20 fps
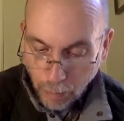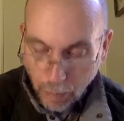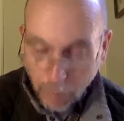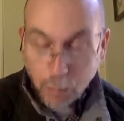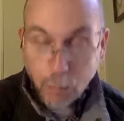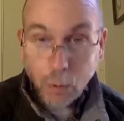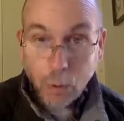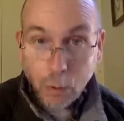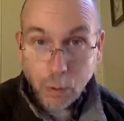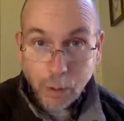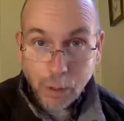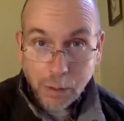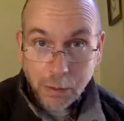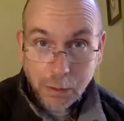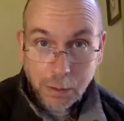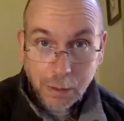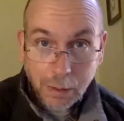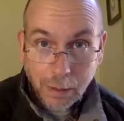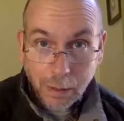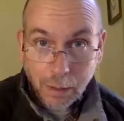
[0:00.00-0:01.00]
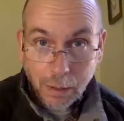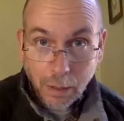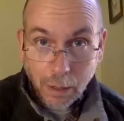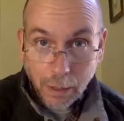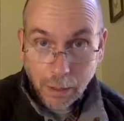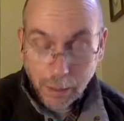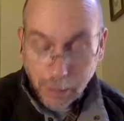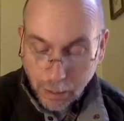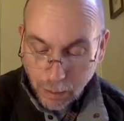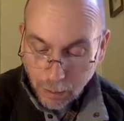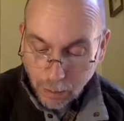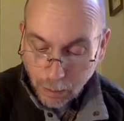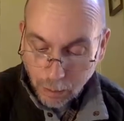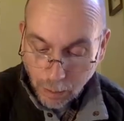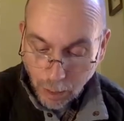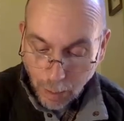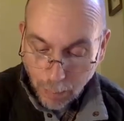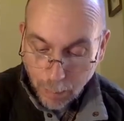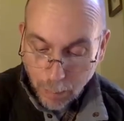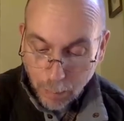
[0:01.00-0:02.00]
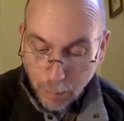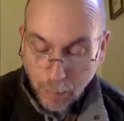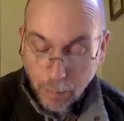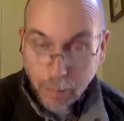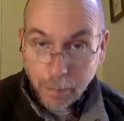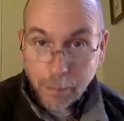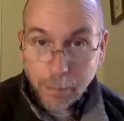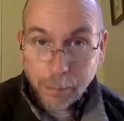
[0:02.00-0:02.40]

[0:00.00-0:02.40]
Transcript: him who is indescribable.